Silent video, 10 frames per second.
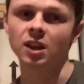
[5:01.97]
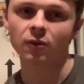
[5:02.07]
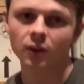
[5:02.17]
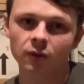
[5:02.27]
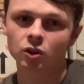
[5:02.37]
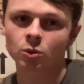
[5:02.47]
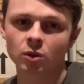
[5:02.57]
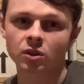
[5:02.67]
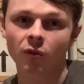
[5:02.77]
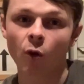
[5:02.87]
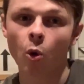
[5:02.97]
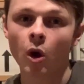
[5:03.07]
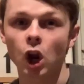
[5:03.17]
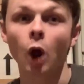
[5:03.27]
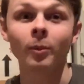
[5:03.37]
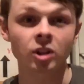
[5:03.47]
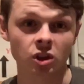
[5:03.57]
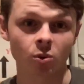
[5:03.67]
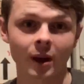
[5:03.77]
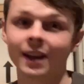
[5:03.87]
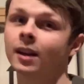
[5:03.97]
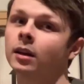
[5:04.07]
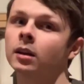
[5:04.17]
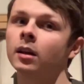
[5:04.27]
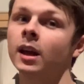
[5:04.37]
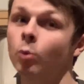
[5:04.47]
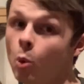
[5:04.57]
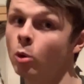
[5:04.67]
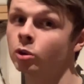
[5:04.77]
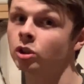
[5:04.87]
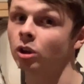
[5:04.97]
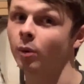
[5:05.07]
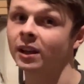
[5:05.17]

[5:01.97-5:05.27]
Even if someone's 4 kilometers away, it warns you.